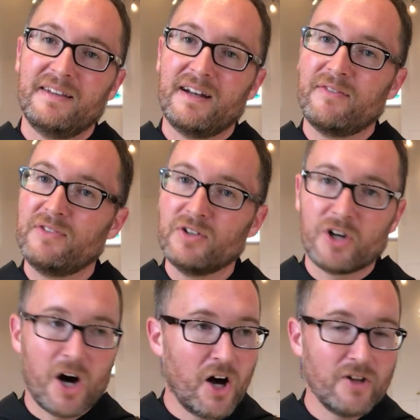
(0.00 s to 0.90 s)
that I feel
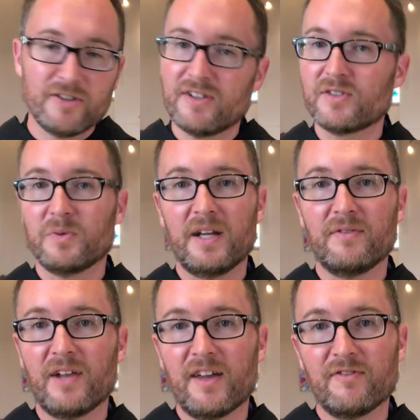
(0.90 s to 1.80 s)
called to this way
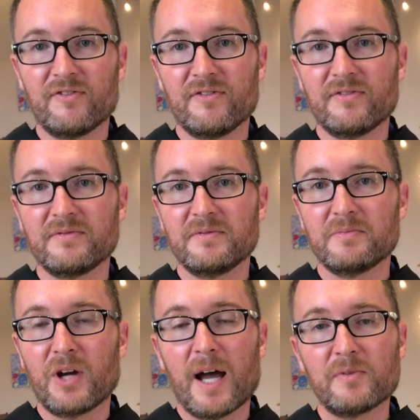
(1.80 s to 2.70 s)
of life
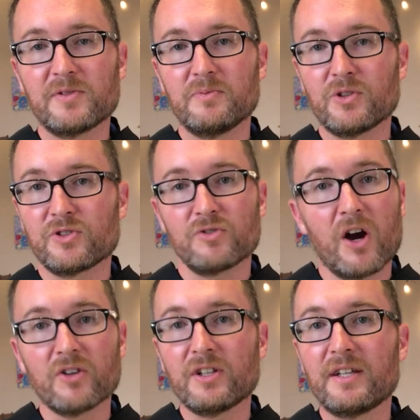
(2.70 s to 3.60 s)
perhaps more
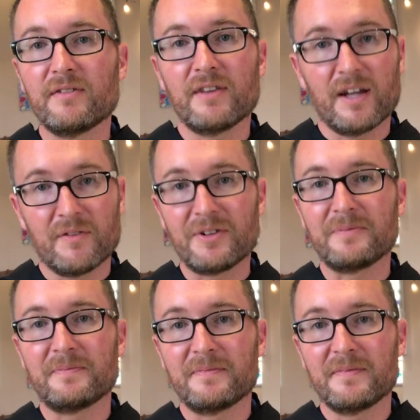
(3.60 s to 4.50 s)
strongly than ever
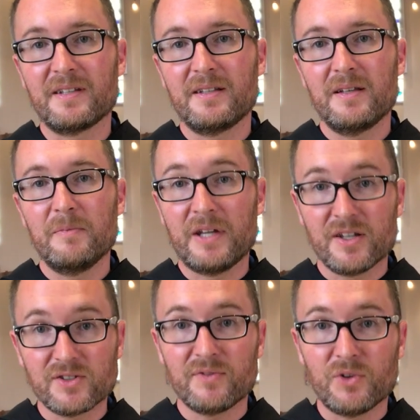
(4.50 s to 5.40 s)

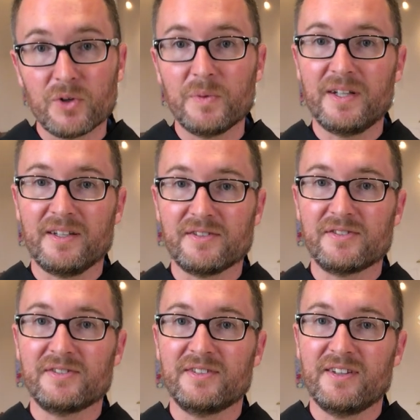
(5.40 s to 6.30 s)
because of your
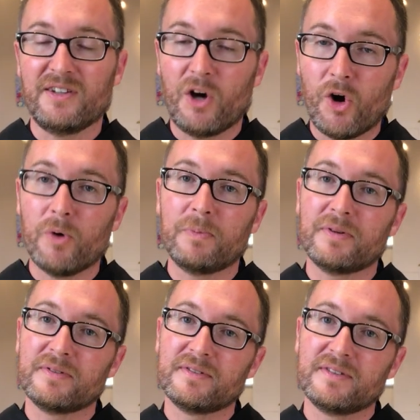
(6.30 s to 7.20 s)
witness and the hope
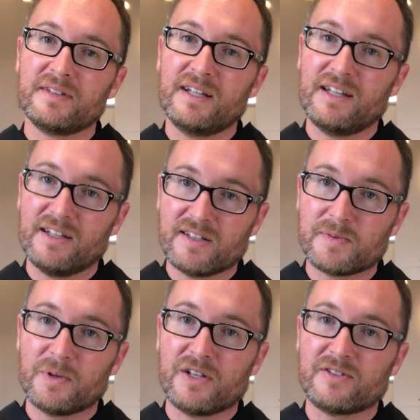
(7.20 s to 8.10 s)
and the
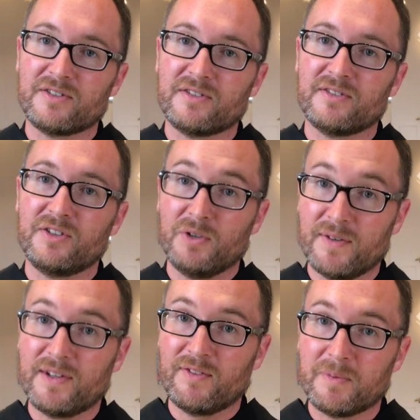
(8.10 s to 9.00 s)
inspiration you
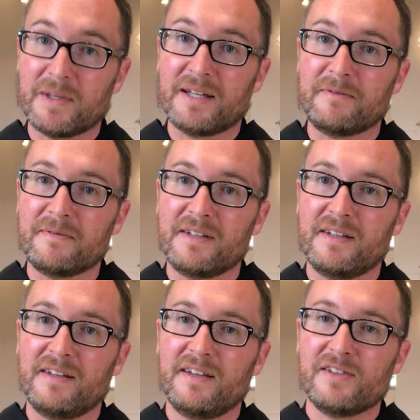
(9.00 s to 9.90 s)
have given me.
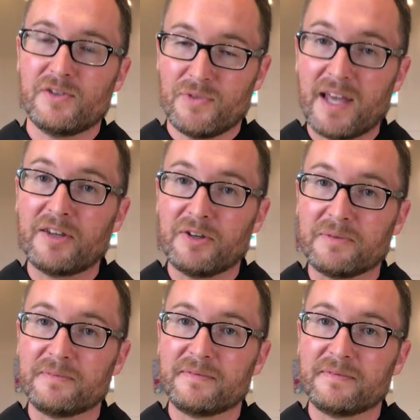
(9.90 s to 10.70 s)
So thank you.